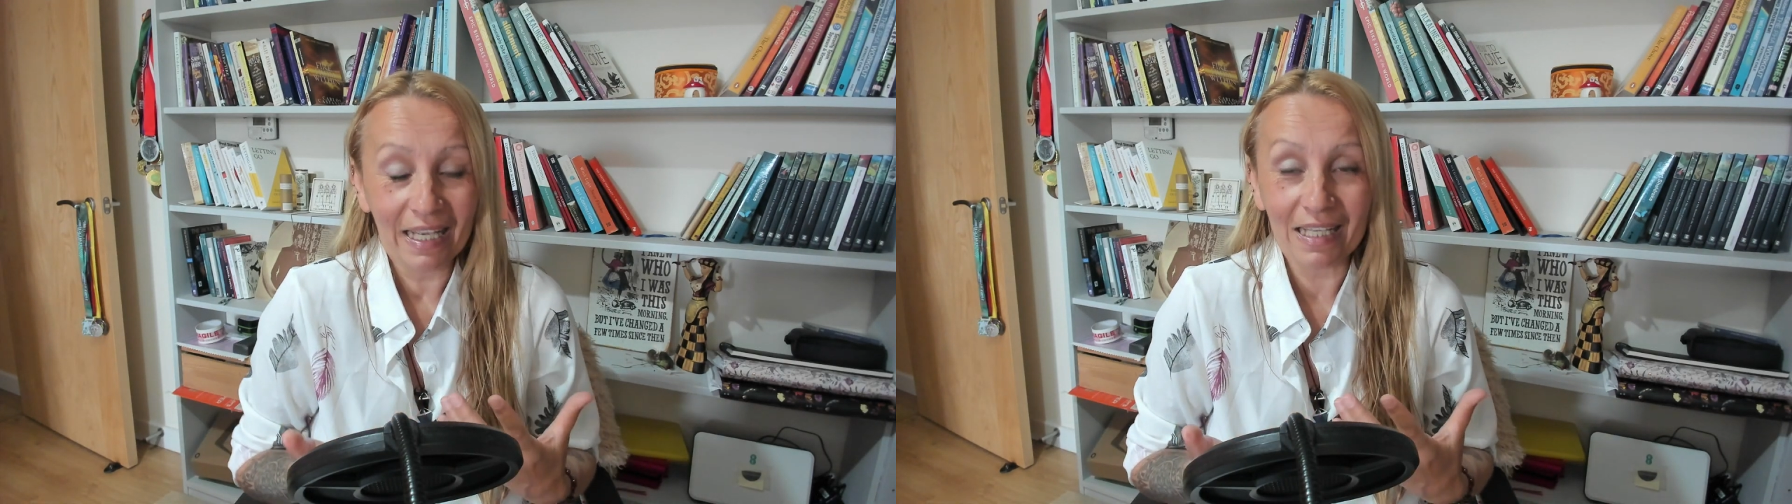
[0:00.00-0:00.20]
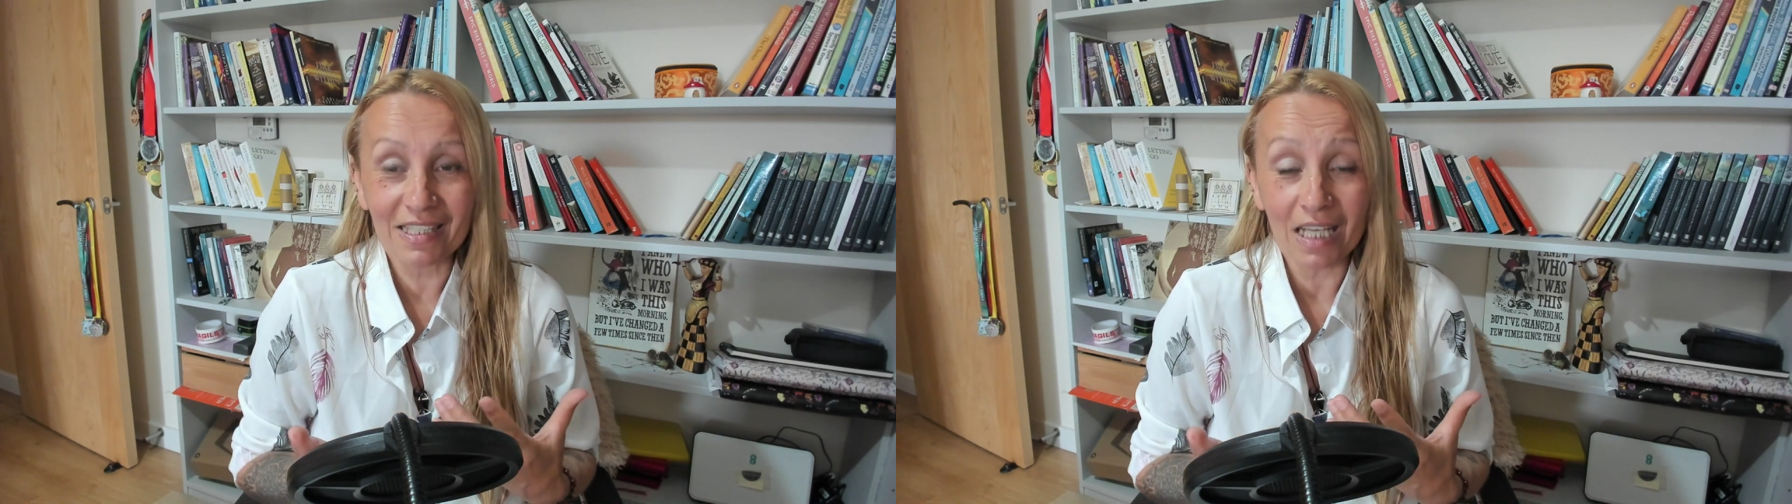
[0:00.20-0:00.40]

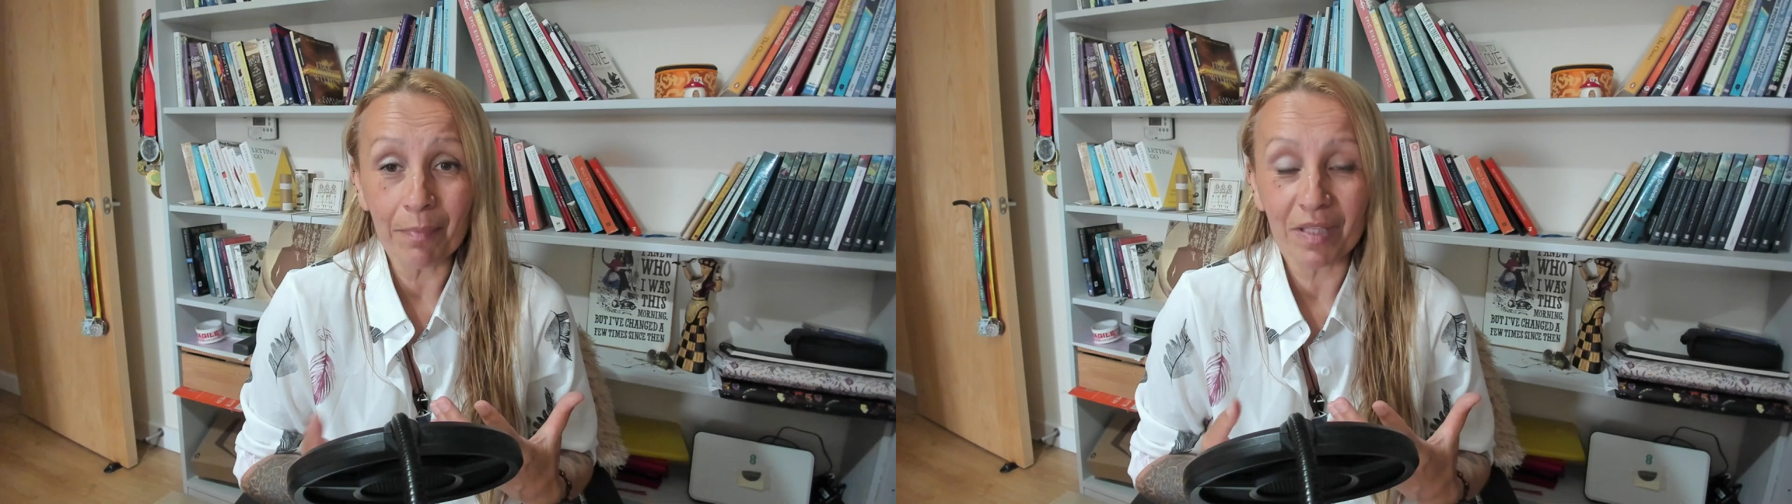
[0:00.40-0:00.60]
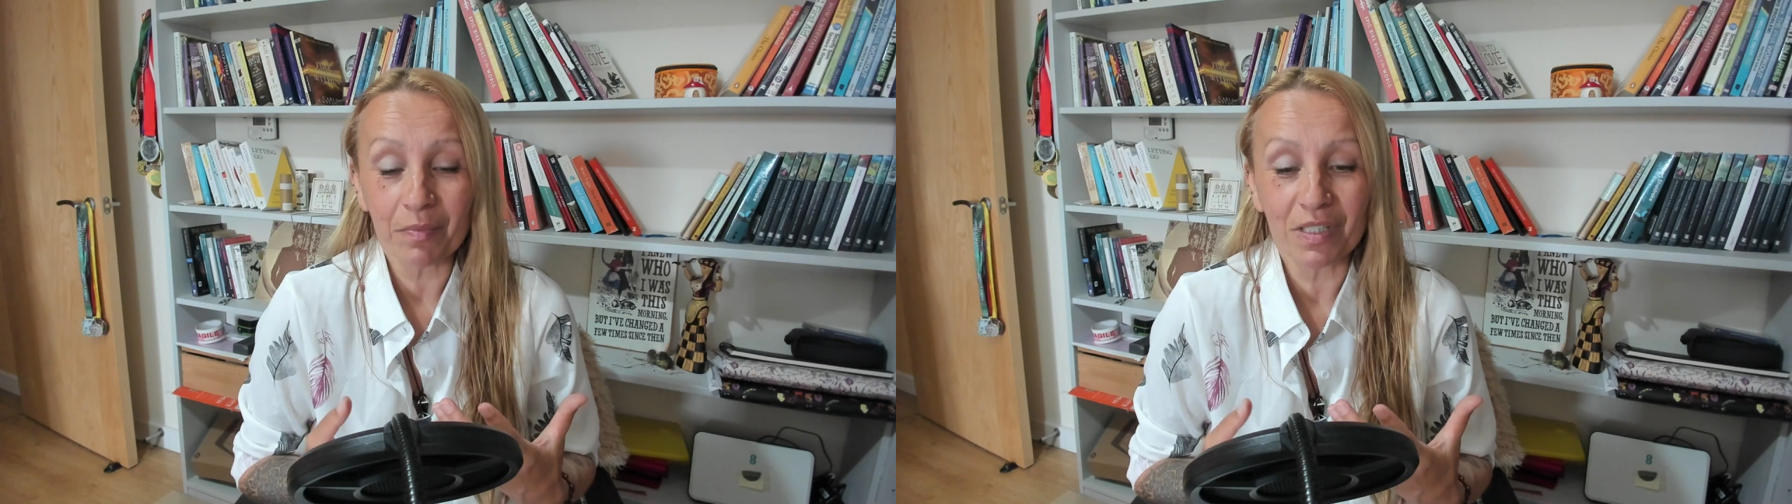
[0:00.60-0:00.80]
And
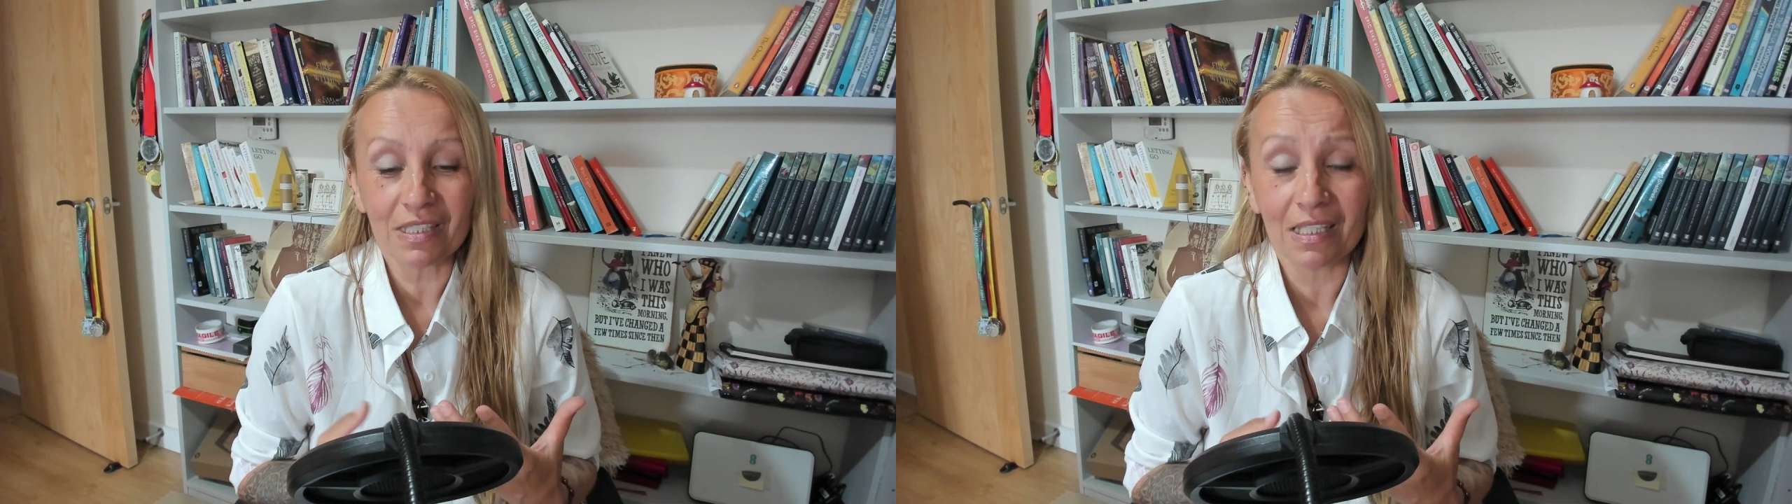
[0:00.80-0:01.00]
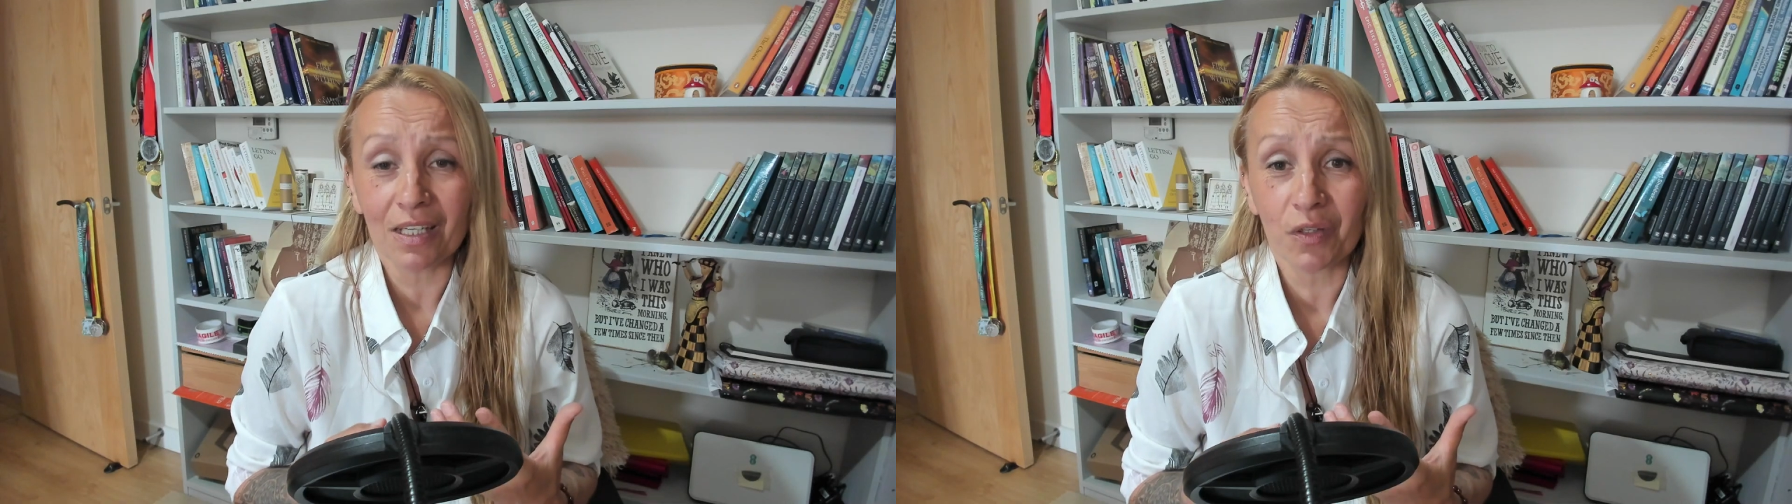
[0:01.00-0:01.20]
sometimes
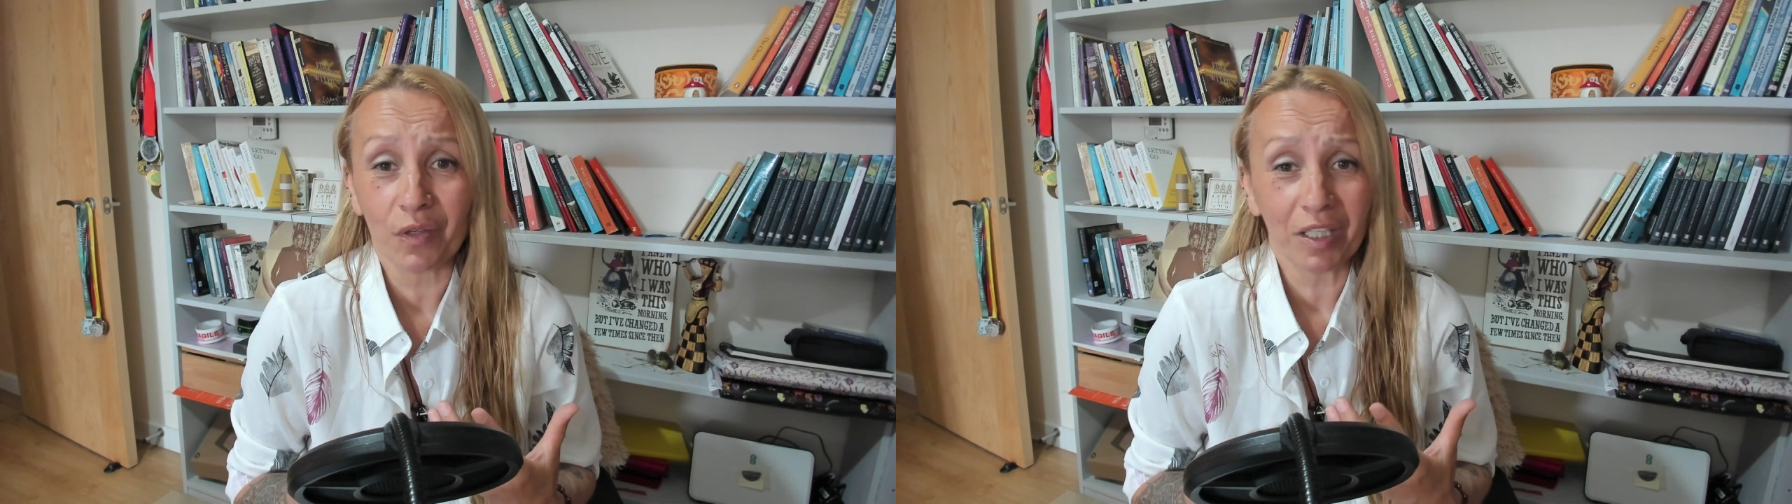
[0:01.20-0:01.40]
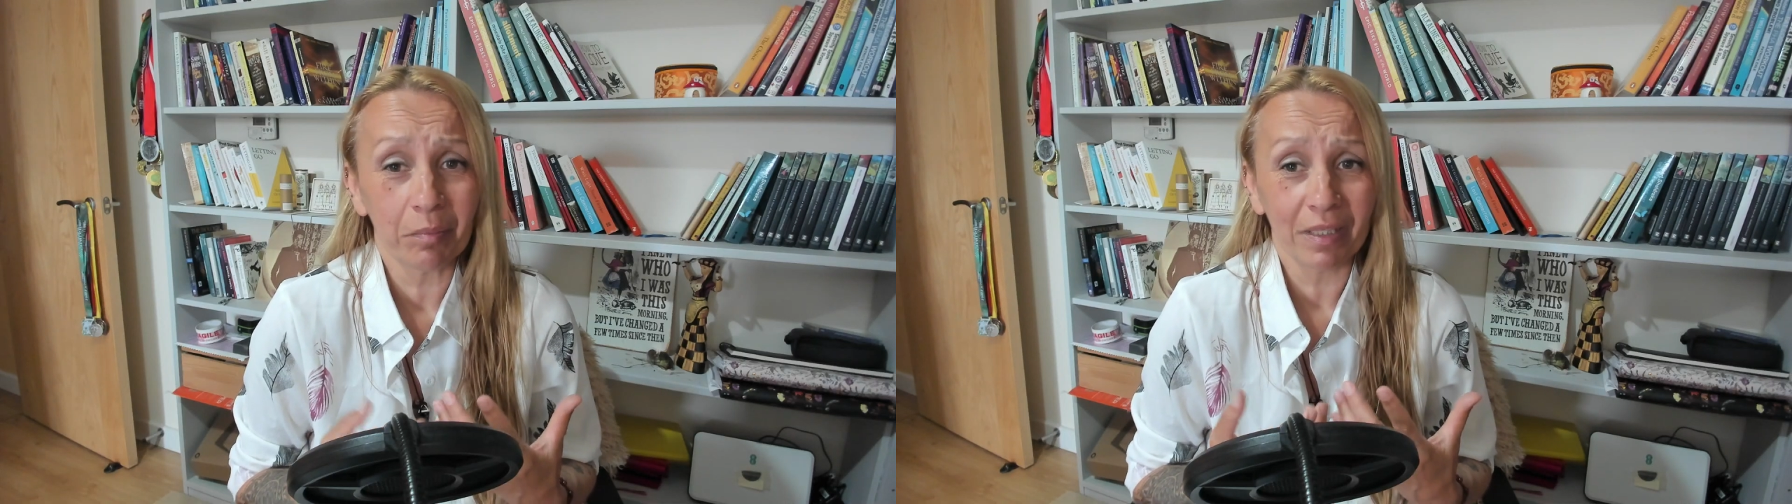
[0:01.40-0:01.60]
it's
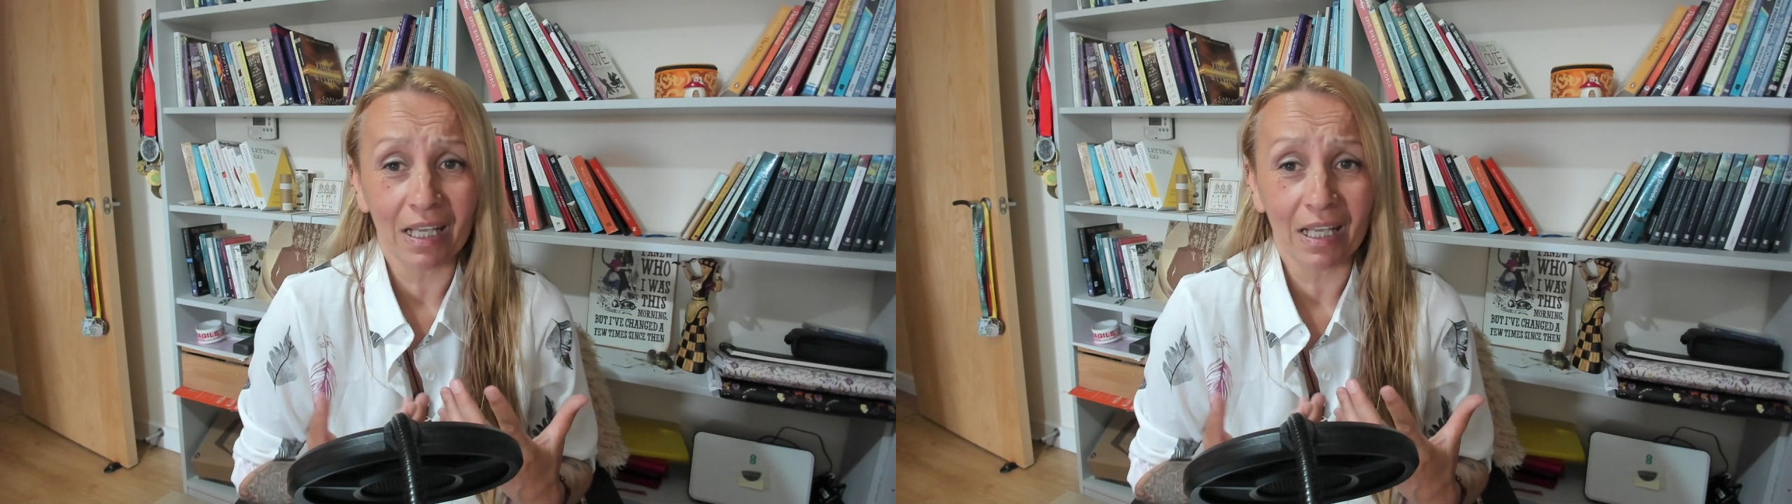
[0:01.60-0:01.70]
incredibly